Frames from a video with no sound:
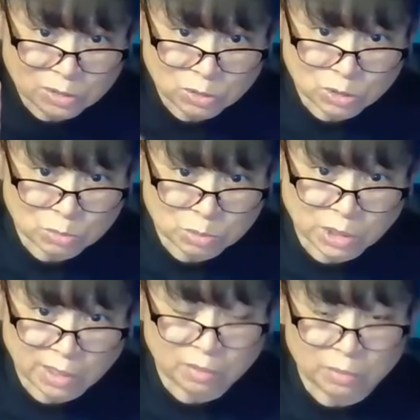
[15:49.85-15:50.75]
YouTube
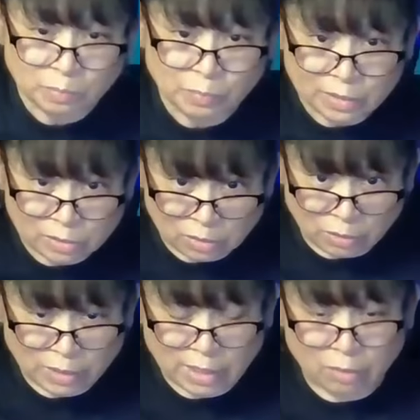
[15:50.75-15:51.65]
channel to
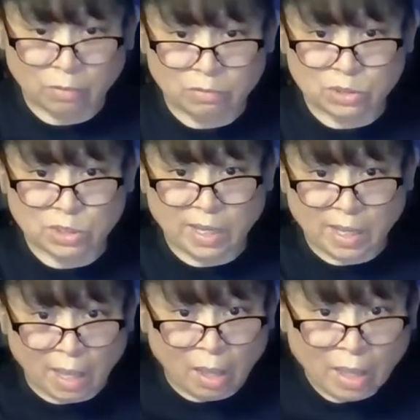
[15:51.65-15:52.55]
learn how to crochet.